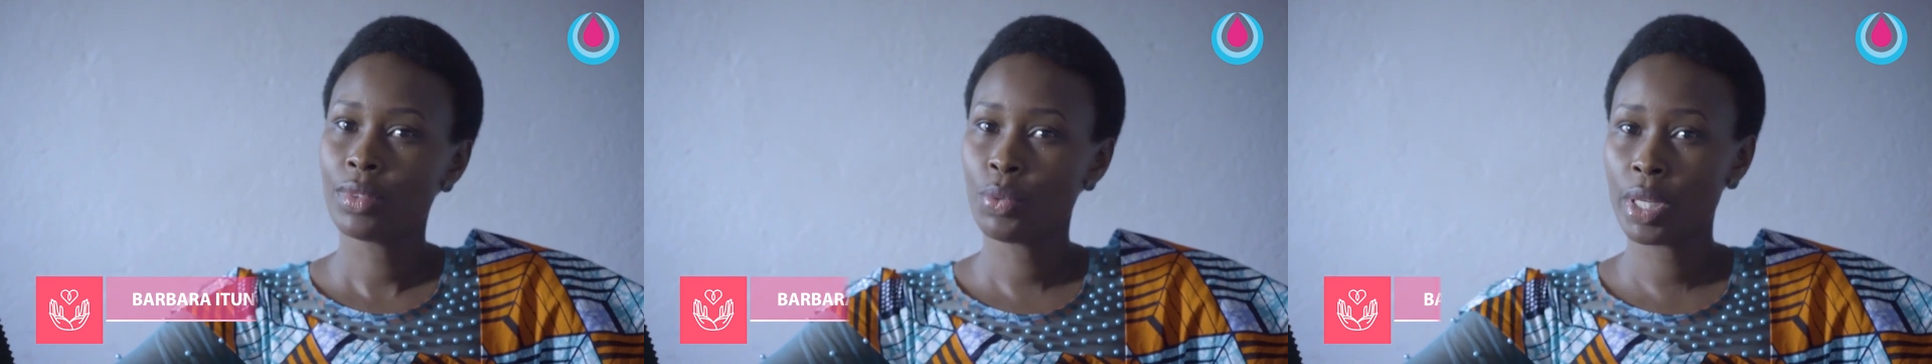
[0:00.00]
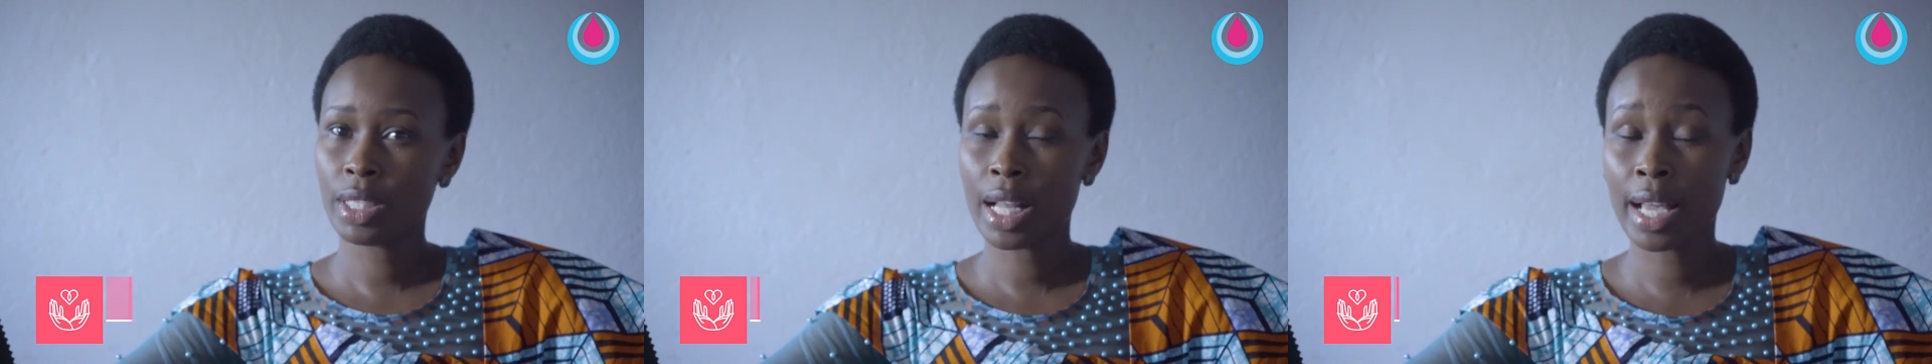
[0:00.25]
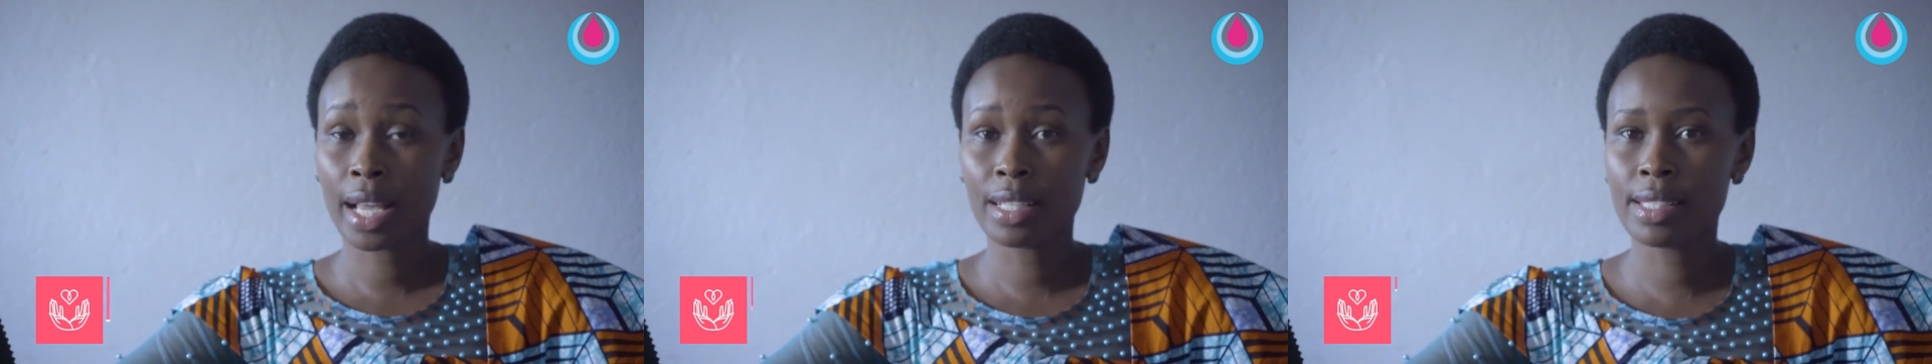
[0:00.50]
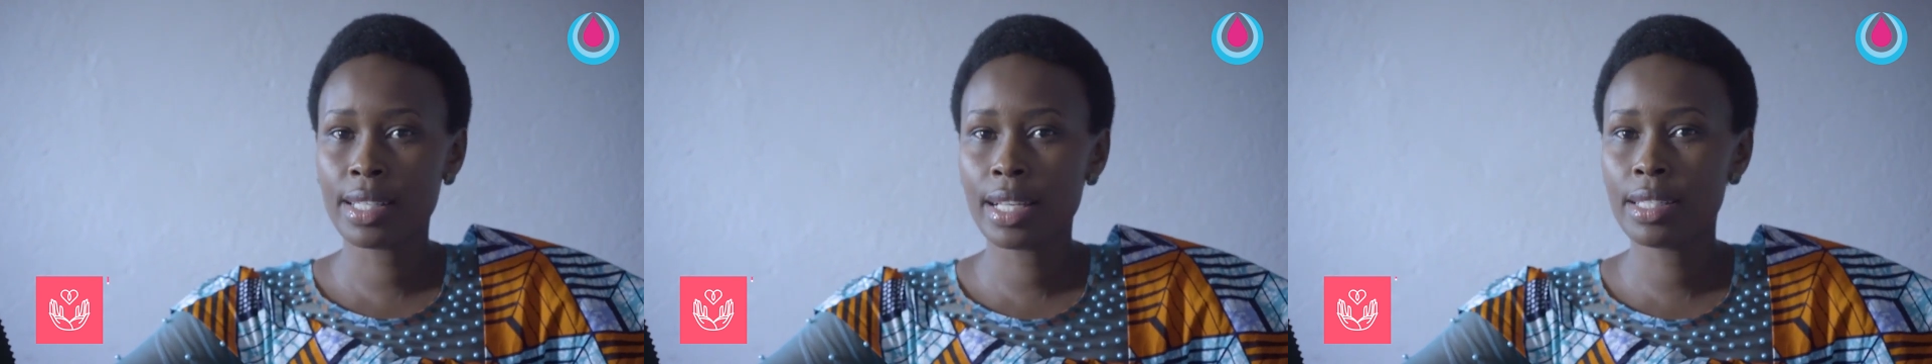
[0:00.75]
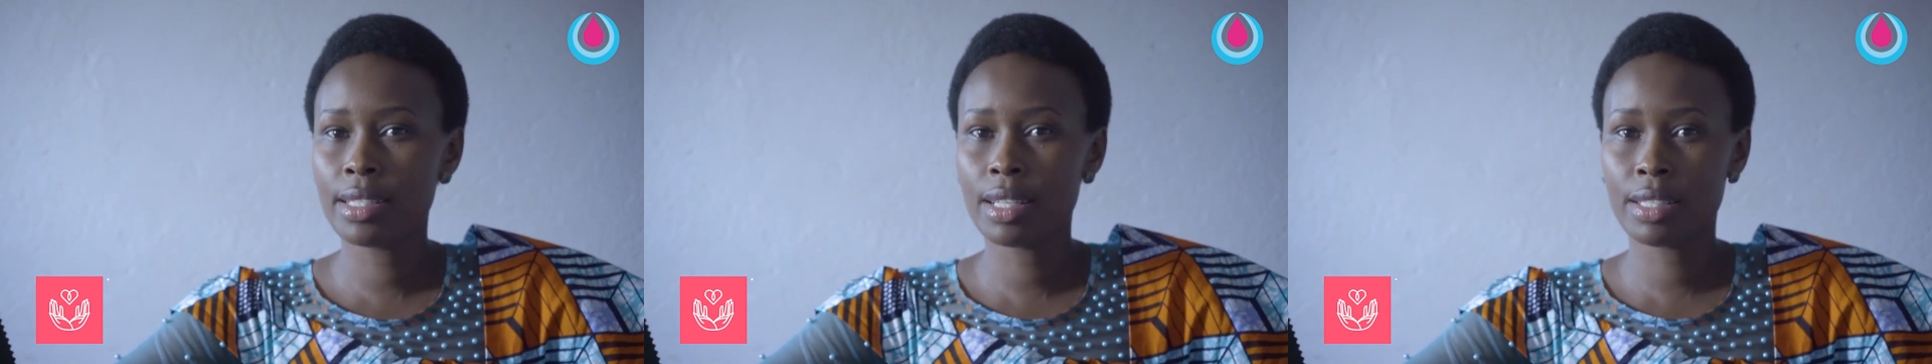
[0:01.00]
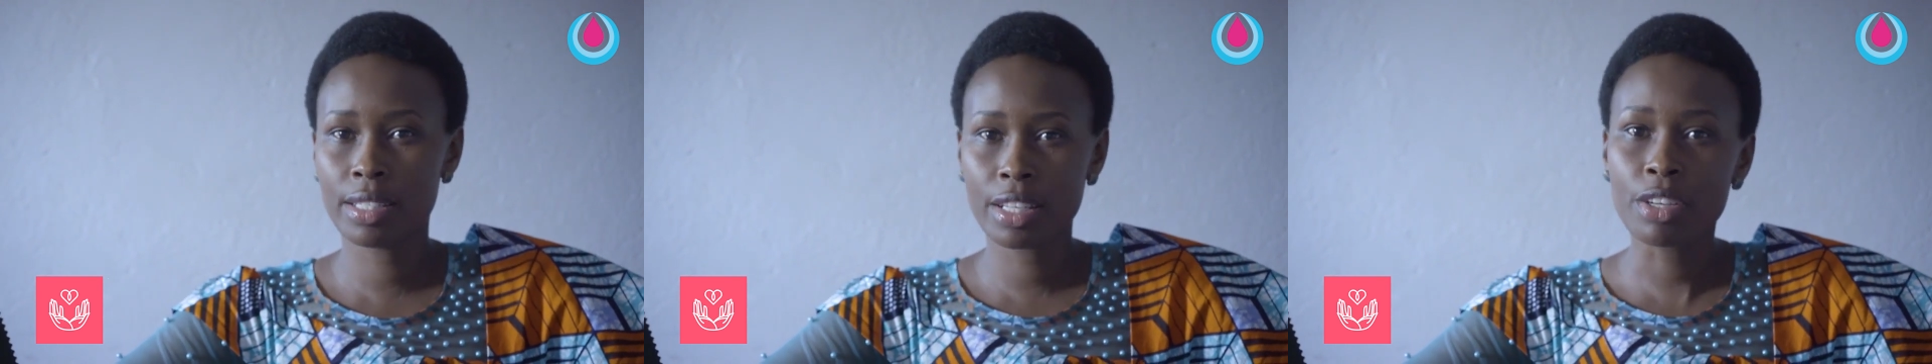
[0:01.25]
Well, I can say it is a
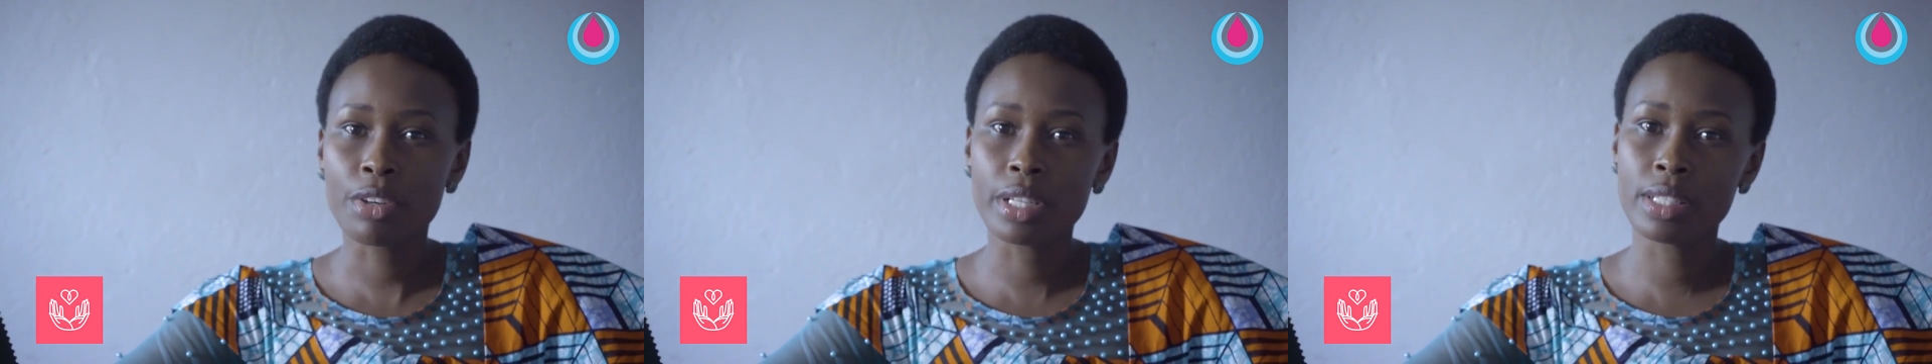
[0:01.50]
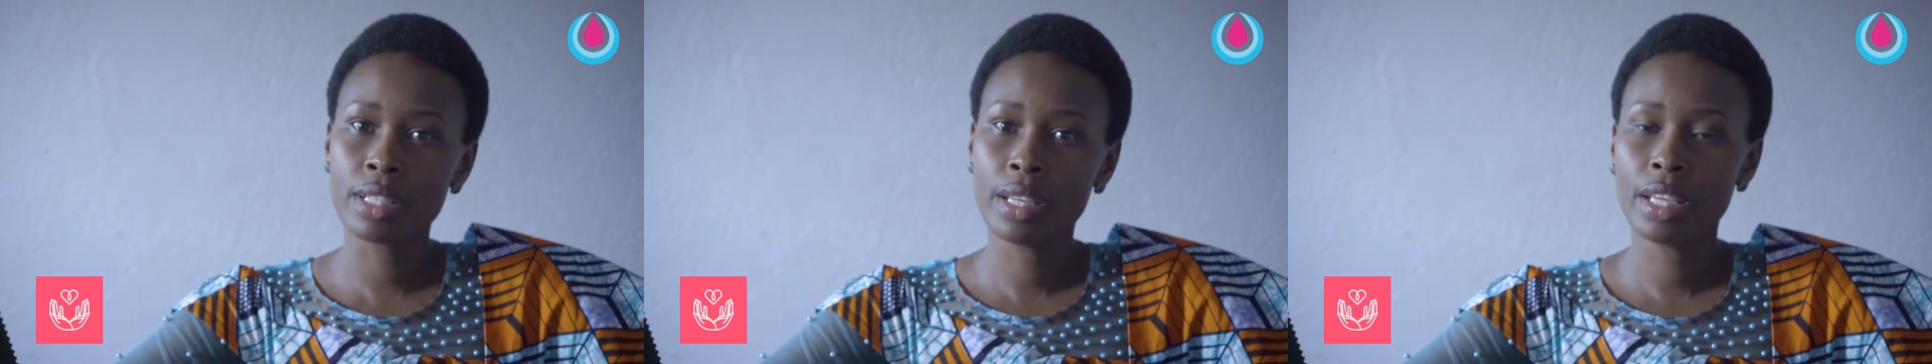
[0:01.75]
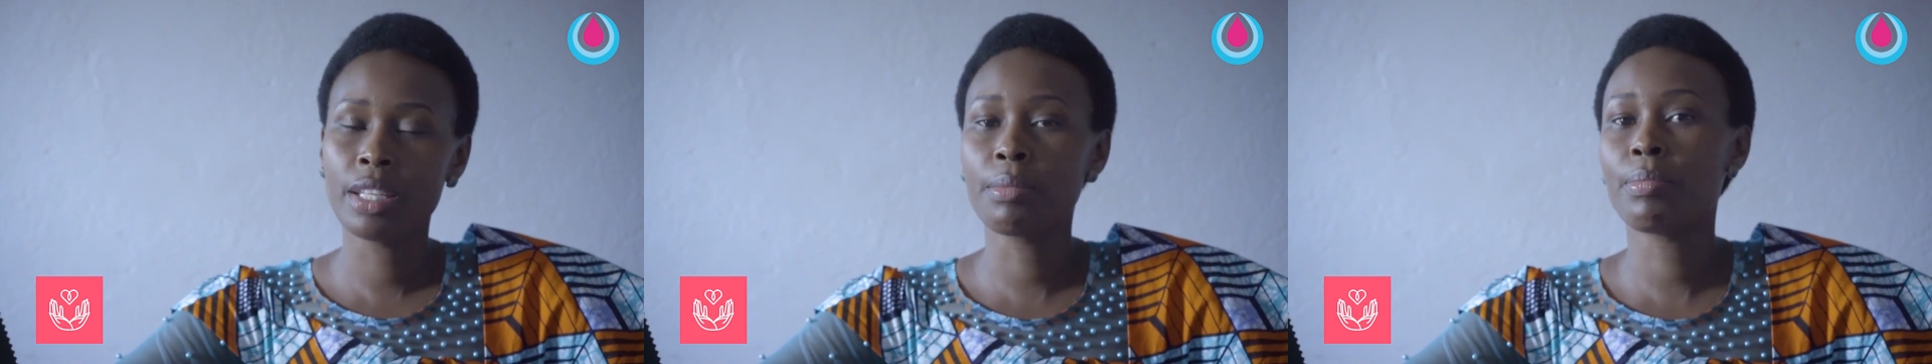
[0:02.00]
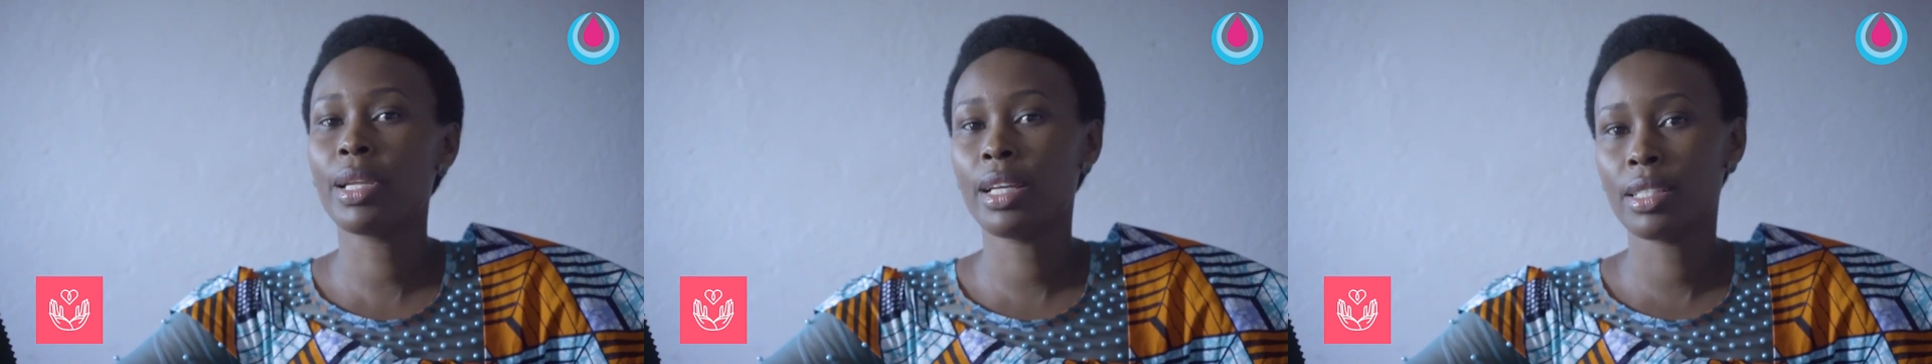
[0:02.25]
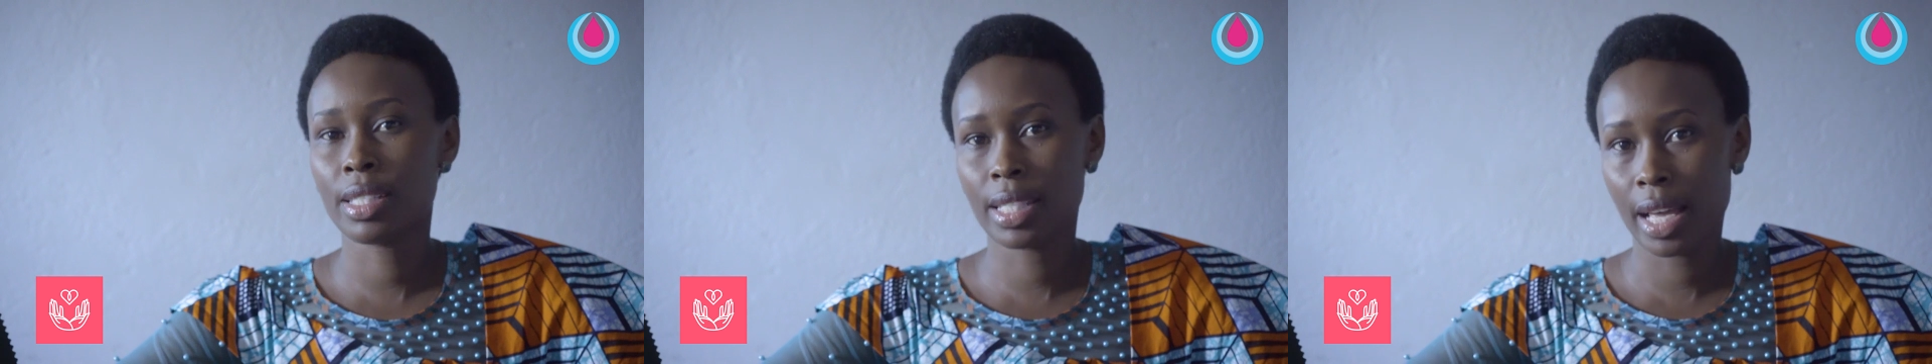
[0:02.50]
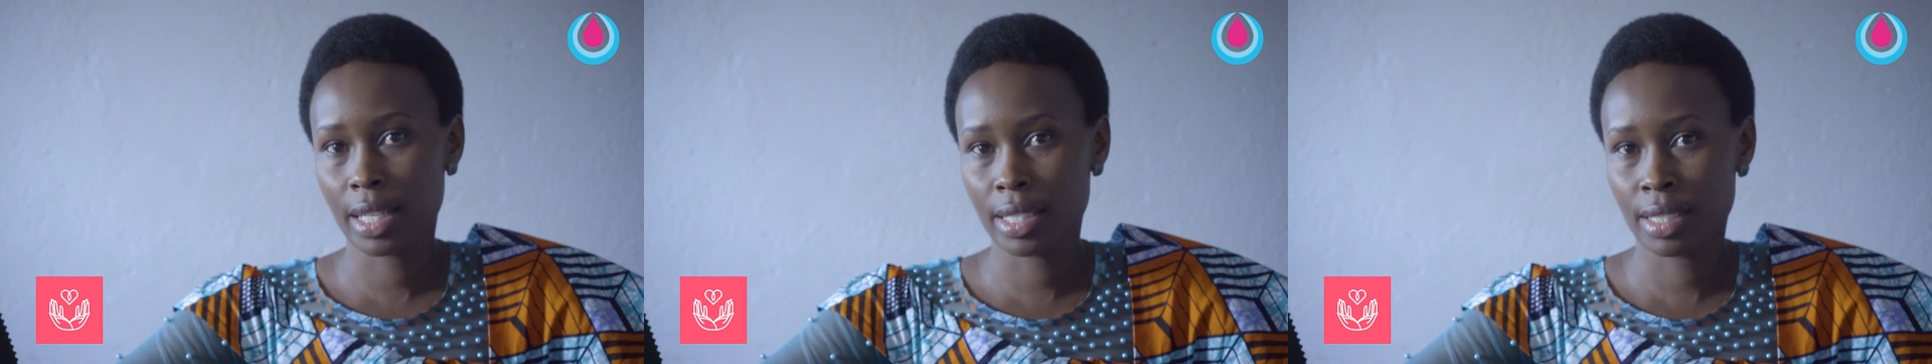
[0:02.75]
secret in plain
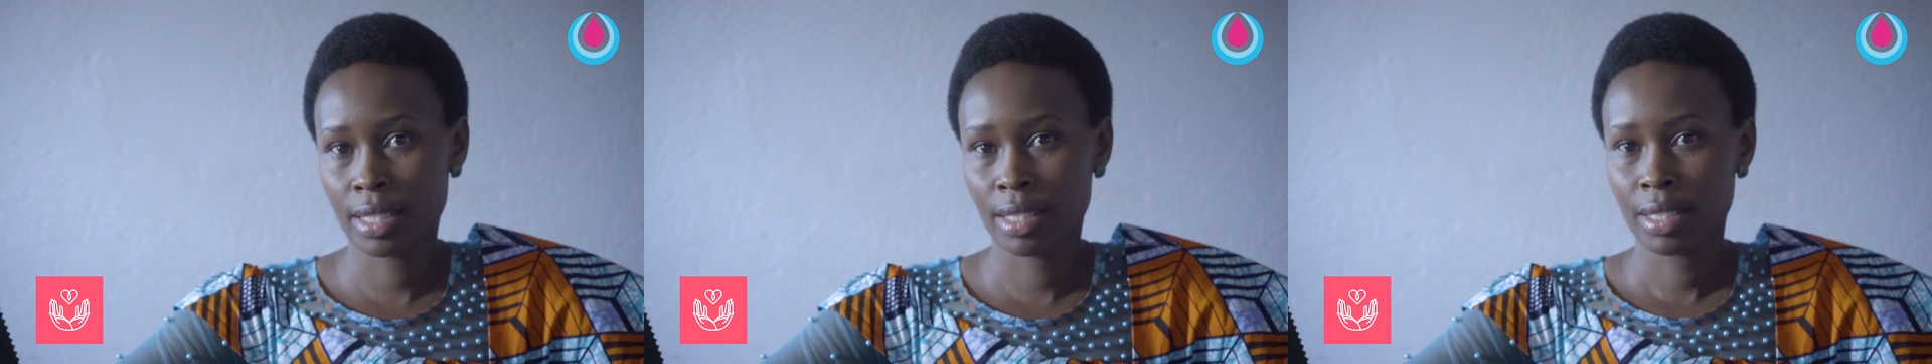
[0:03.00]
sight.